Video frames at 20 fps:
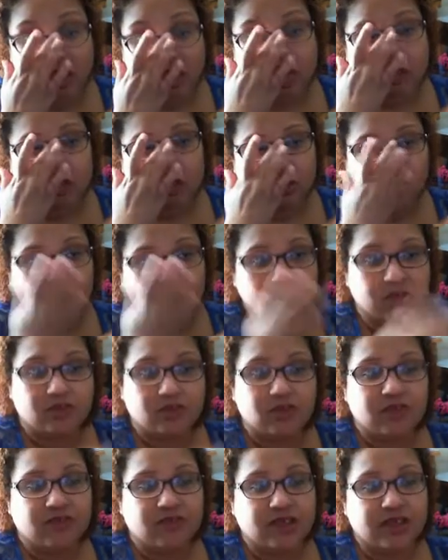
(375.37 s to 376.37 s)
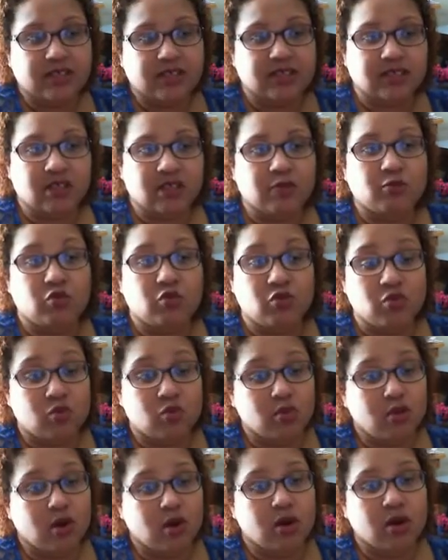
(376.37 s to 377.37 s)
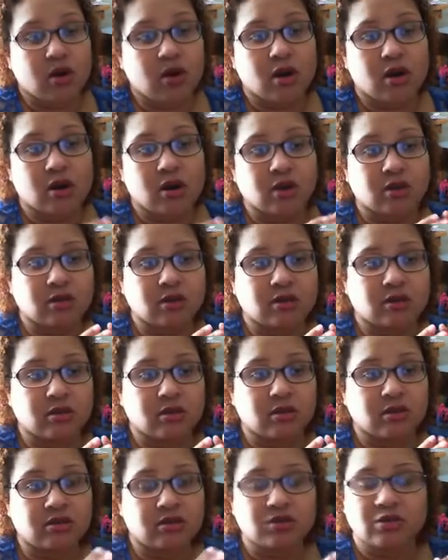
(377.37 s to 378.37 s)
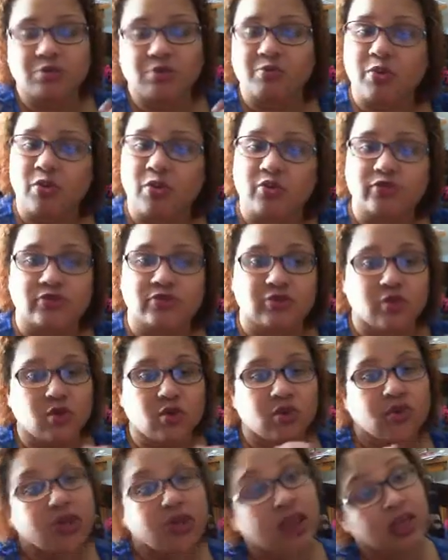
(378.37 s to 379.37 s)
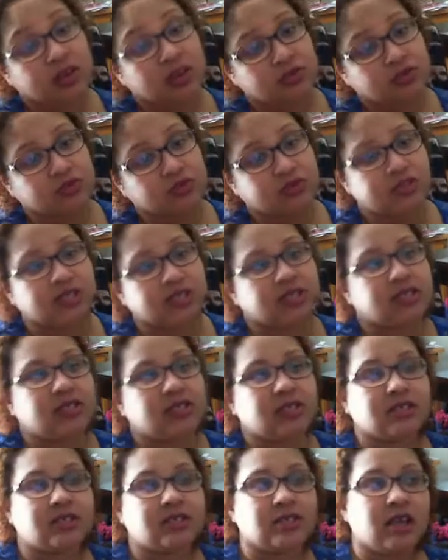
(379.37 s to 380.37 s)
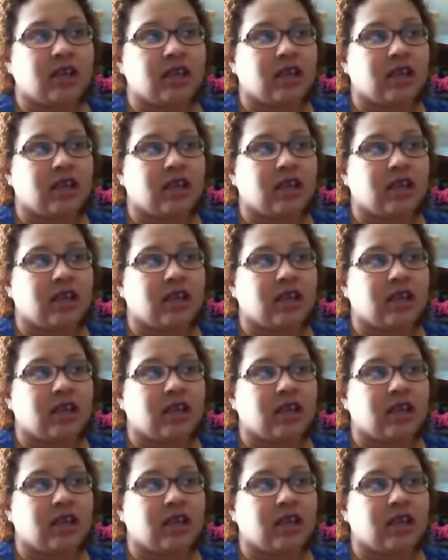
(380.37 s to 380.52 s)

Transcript: and you'll also find some who are considered both solar and lunar deities,